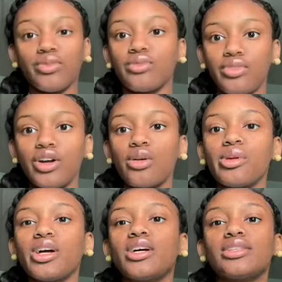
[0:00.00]
photo,
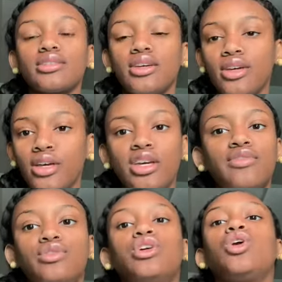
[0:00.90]
because
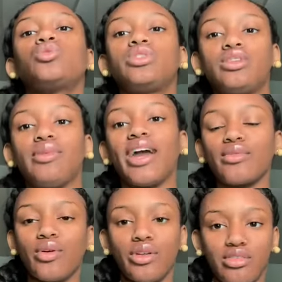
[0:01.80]
if you don't, then the
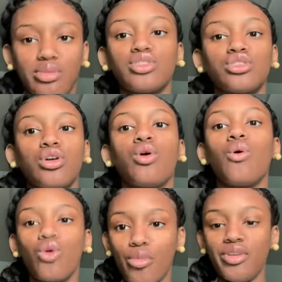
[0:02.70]
background of the picture
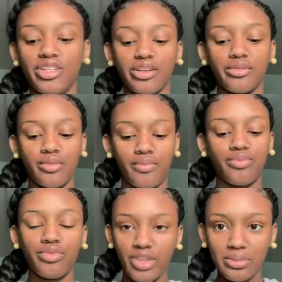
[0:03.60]
will be in your
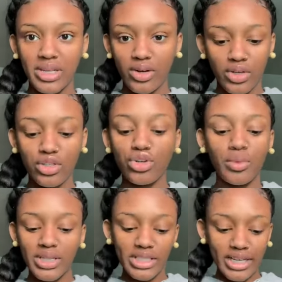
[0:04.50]
thumbnail, and you don't
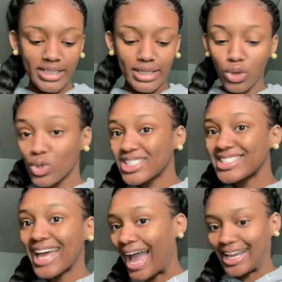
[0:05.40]
want that because that looks
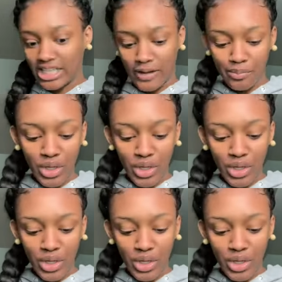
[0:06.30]
tacky.